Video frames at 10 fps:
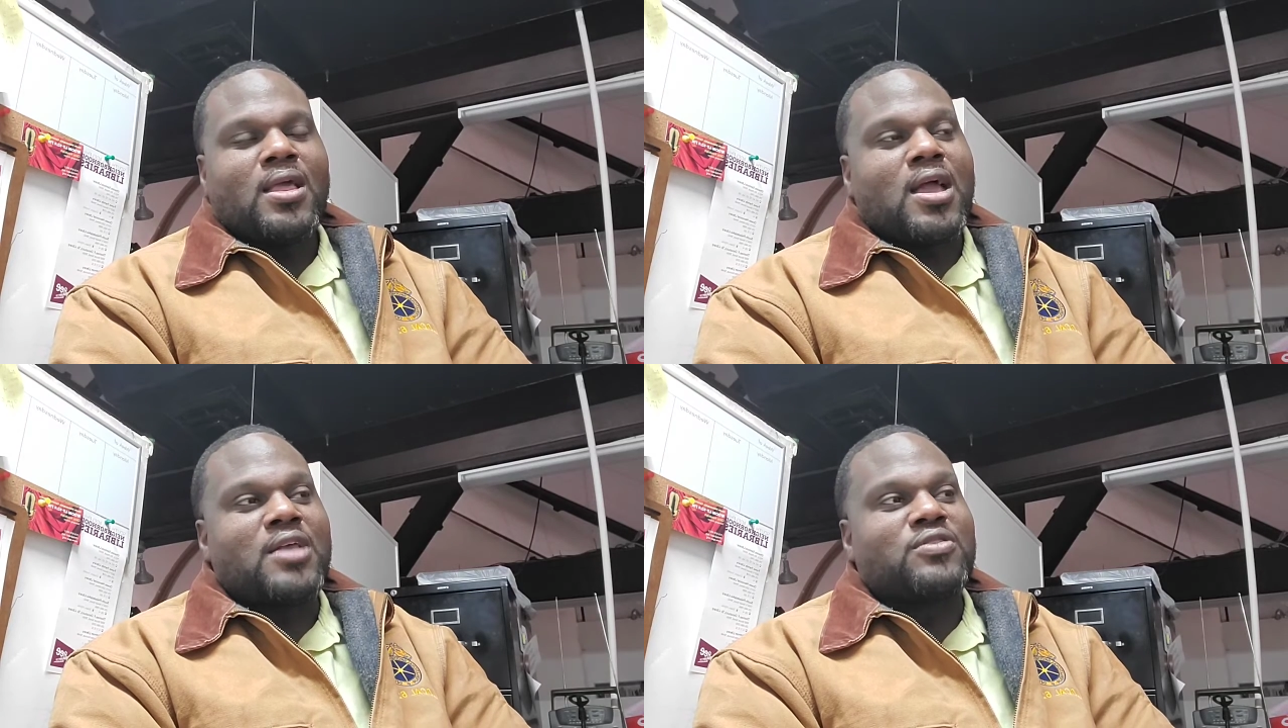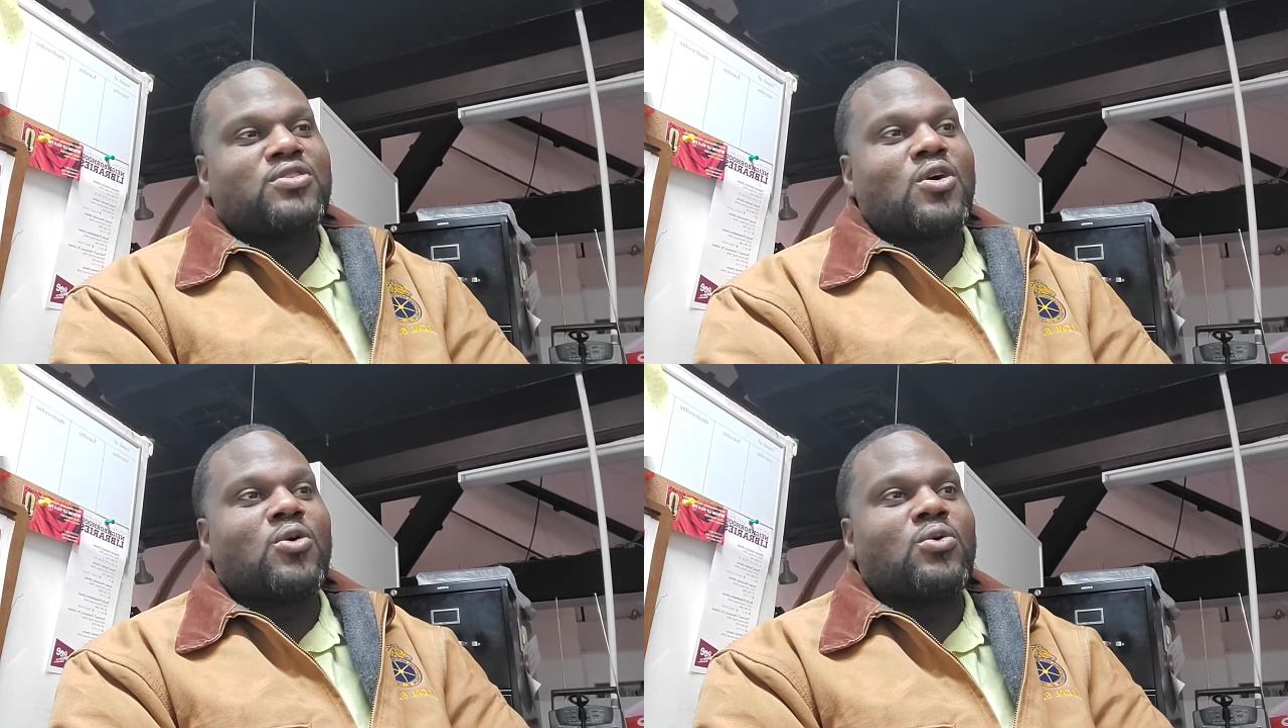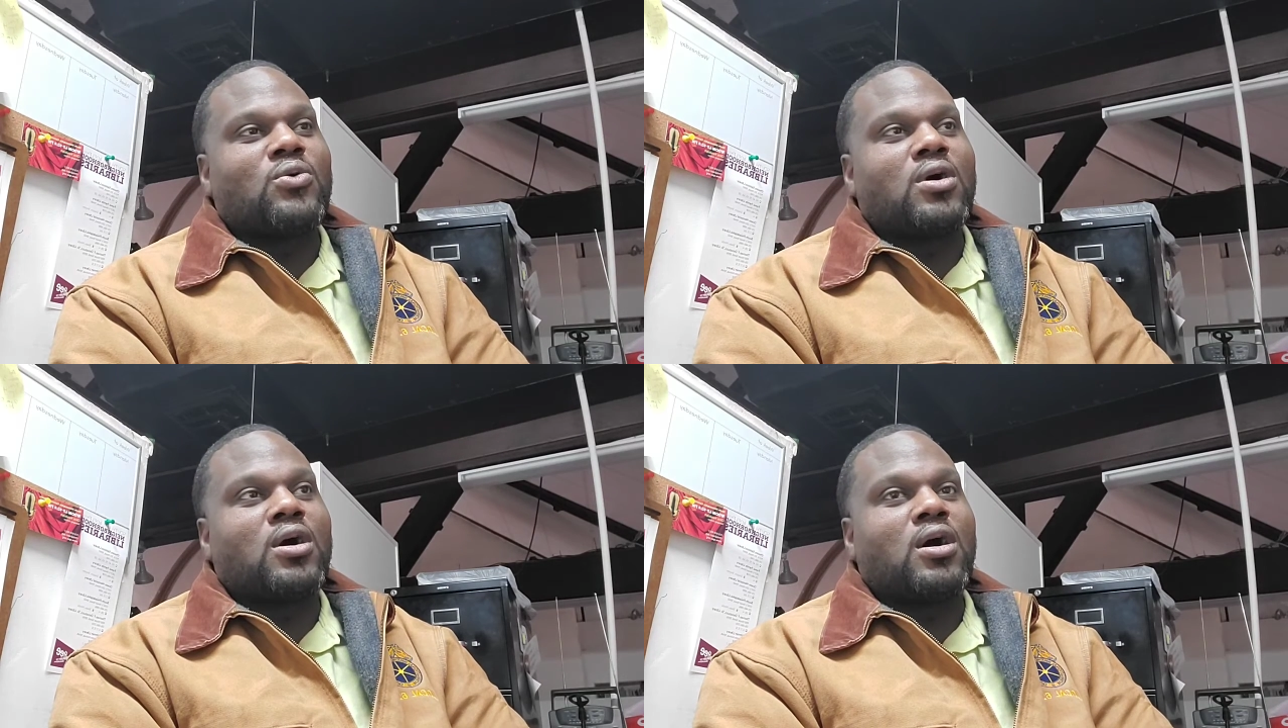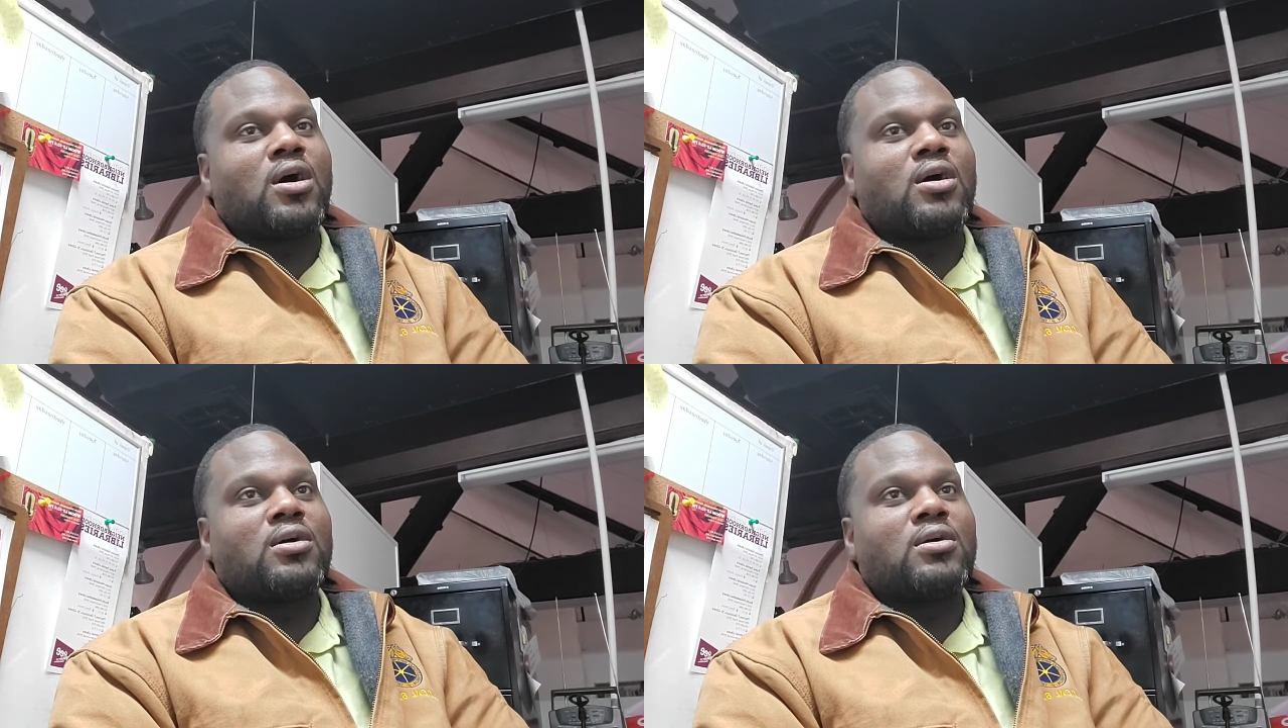And so,
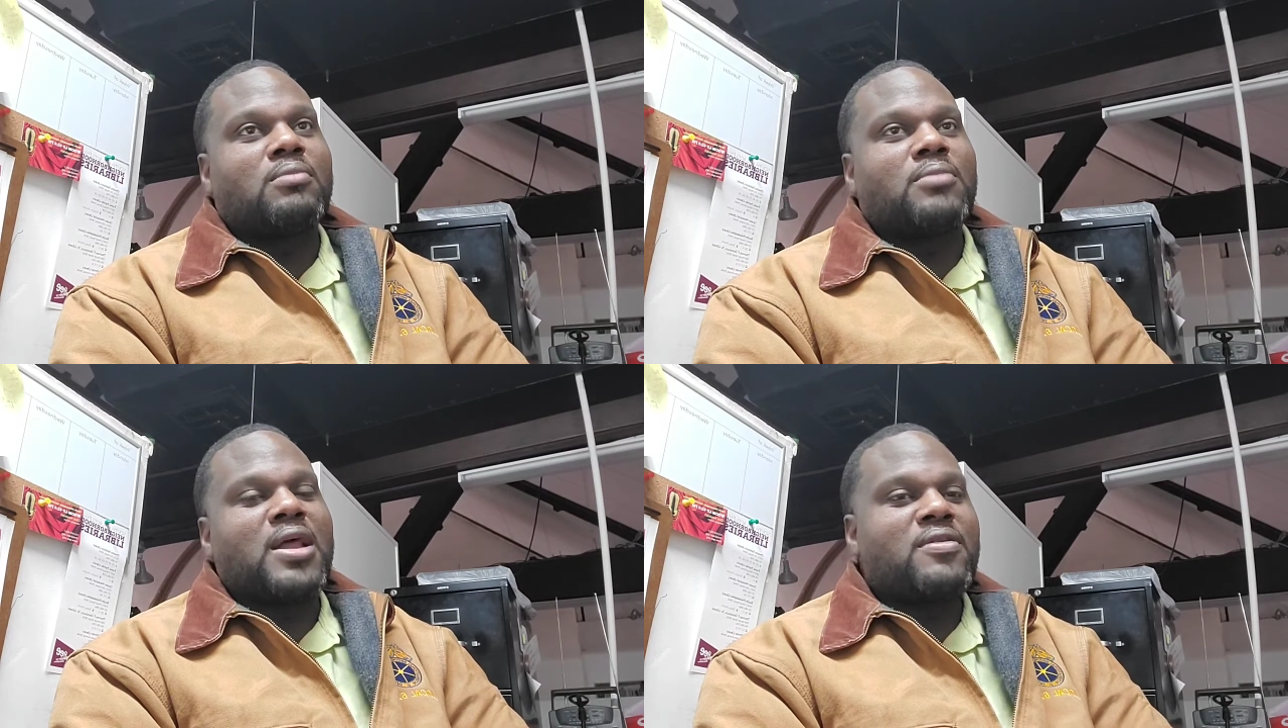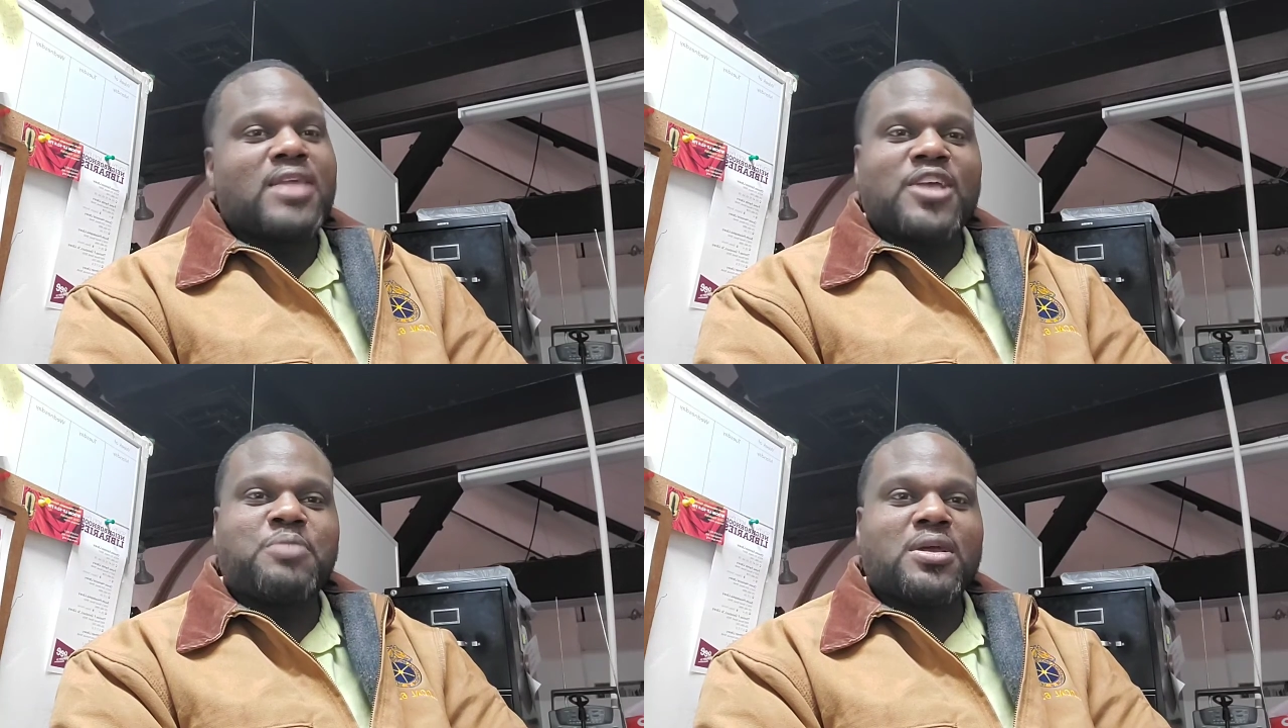but everything's